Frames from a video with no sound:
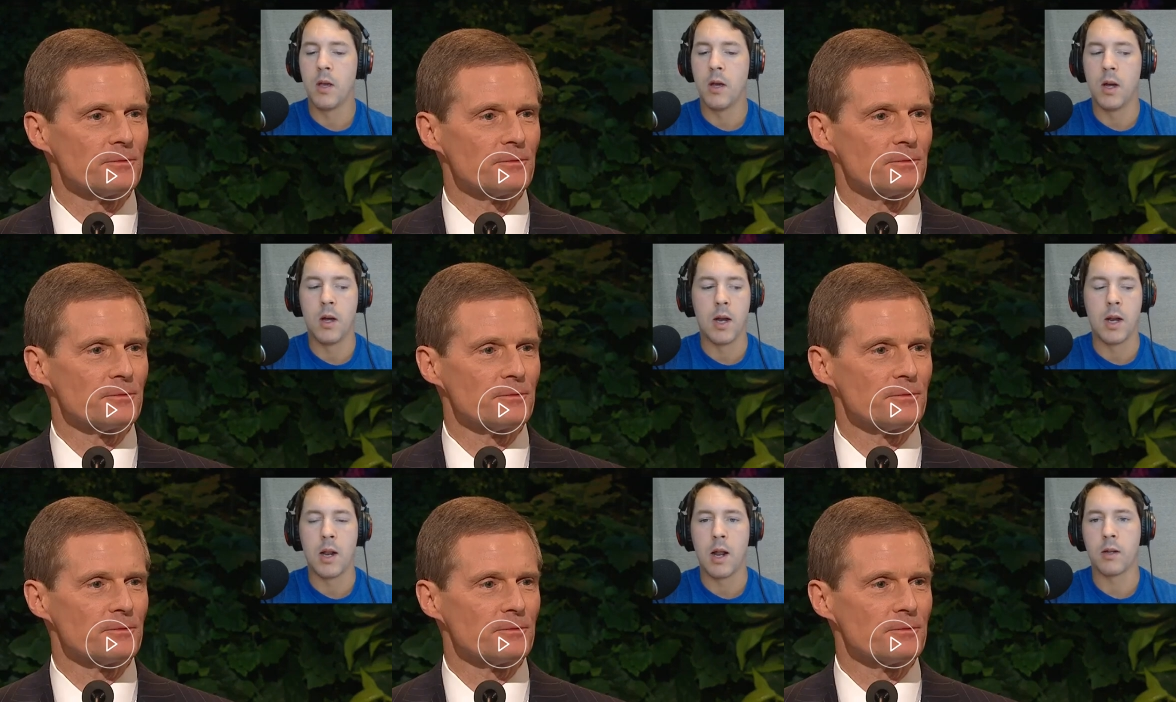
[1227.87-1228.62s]

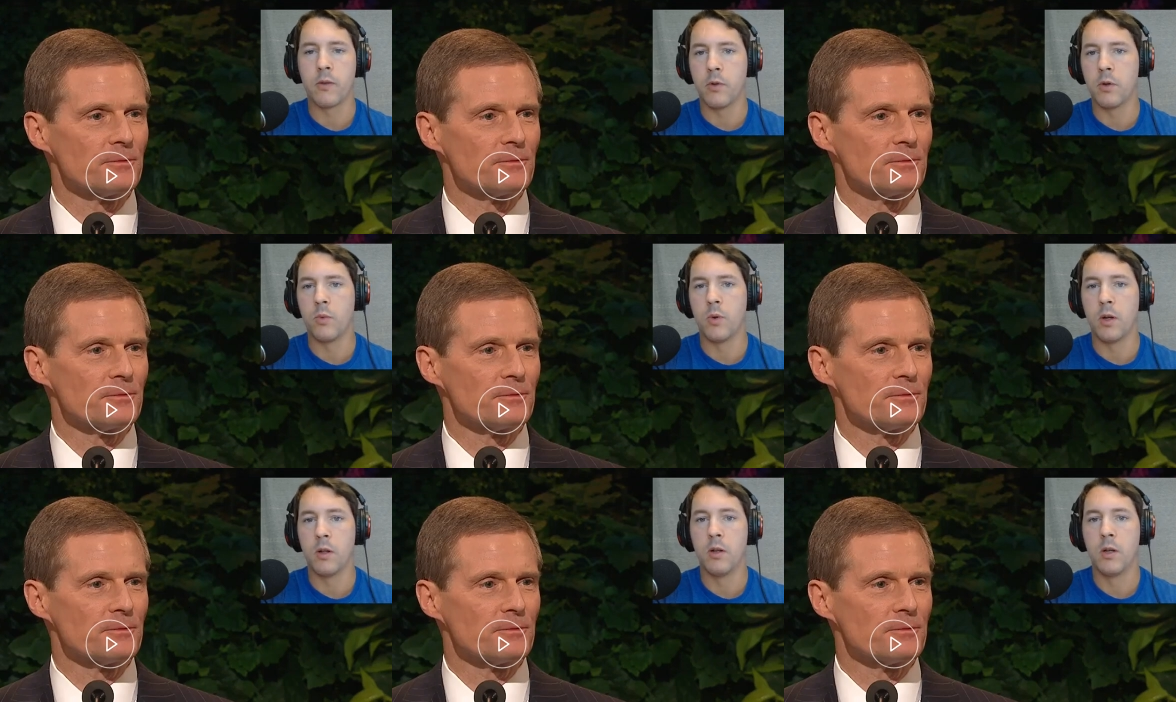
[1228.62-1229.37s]
Speaker 1: and an act of
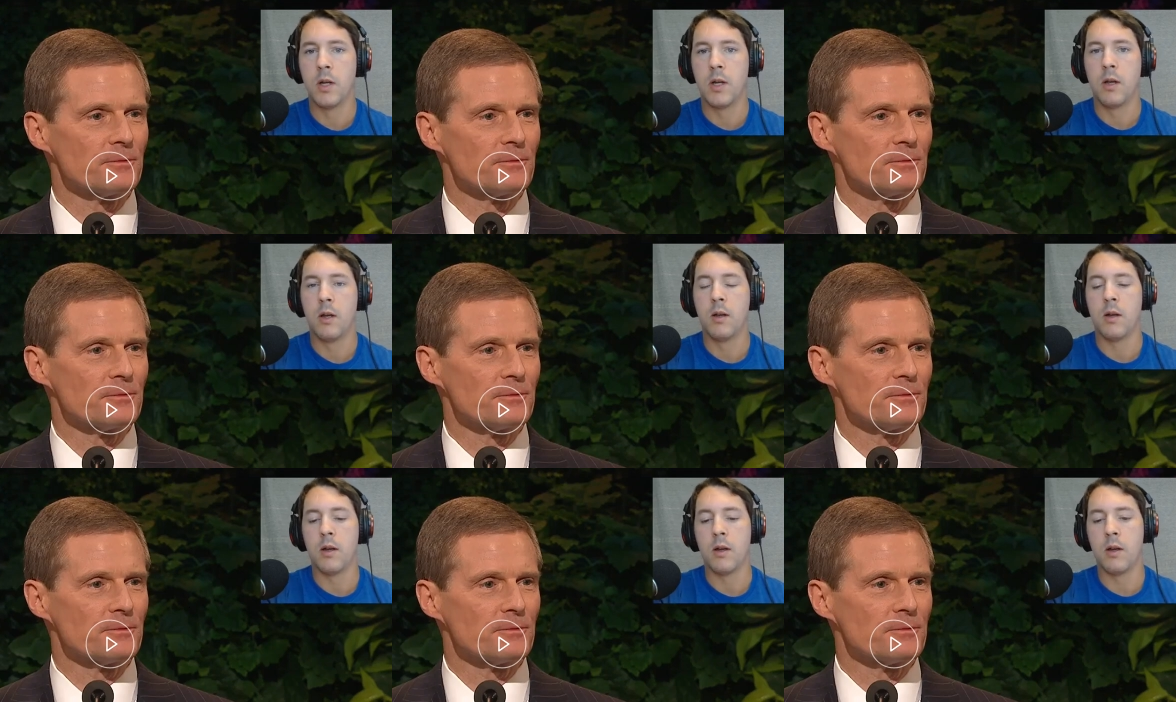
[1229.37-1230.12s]
goodwill.
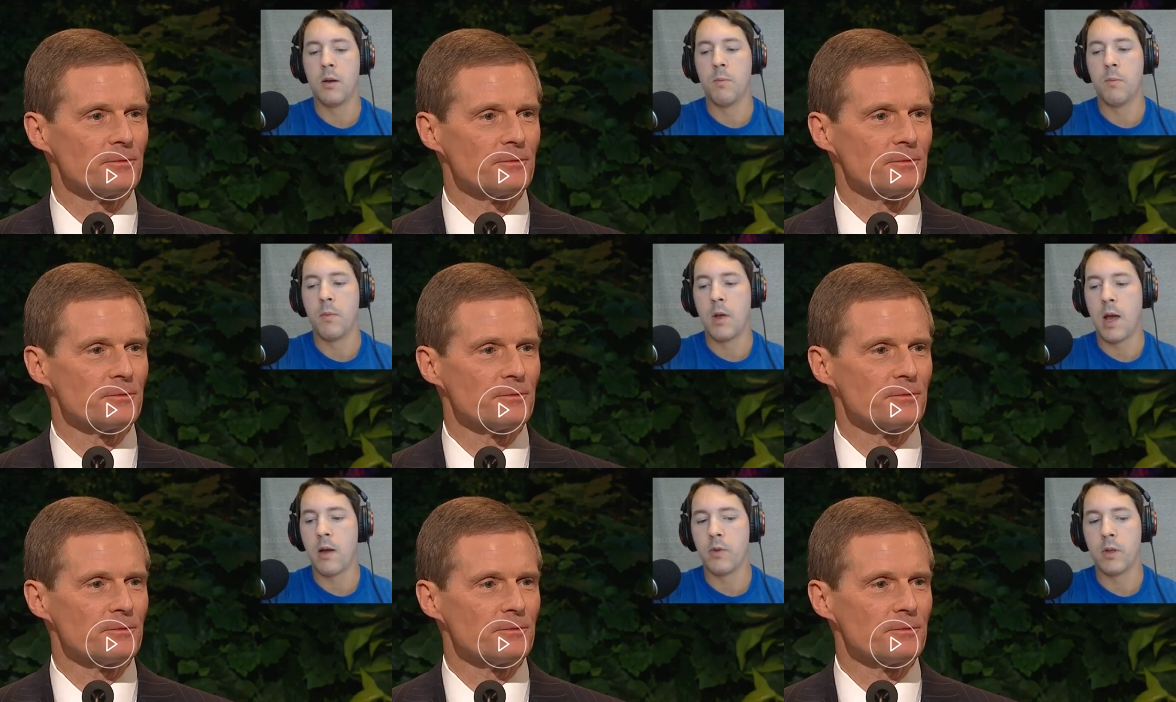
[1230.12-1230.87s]

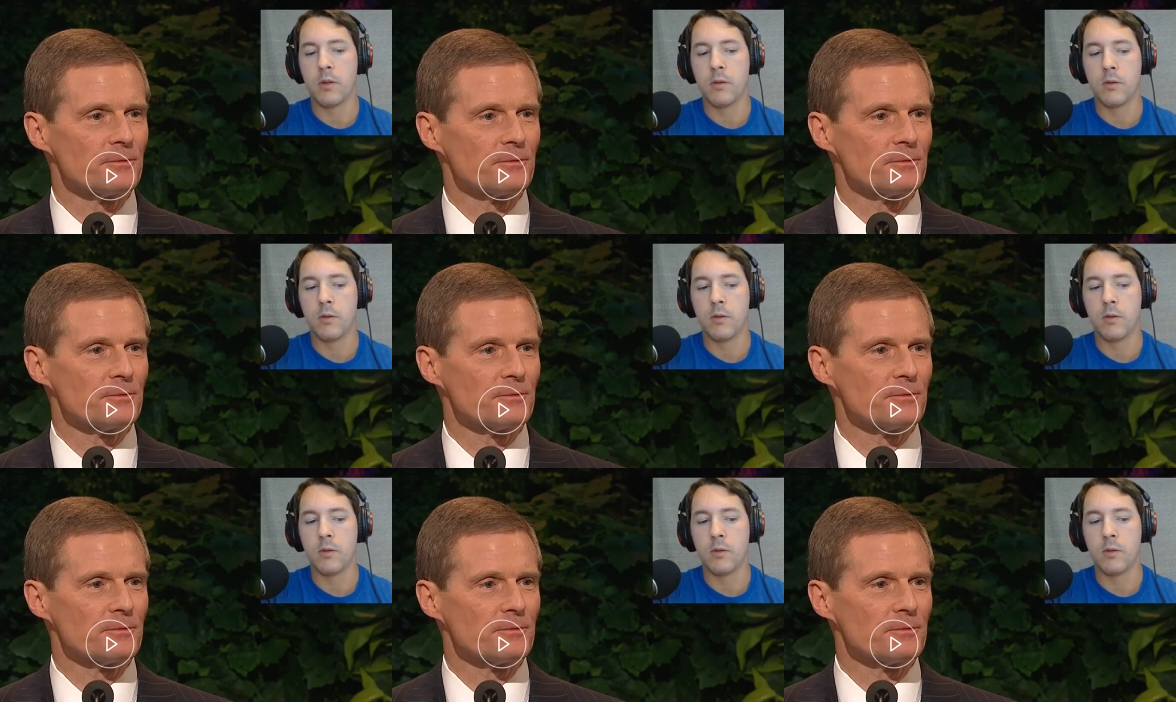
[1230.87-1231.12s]
Having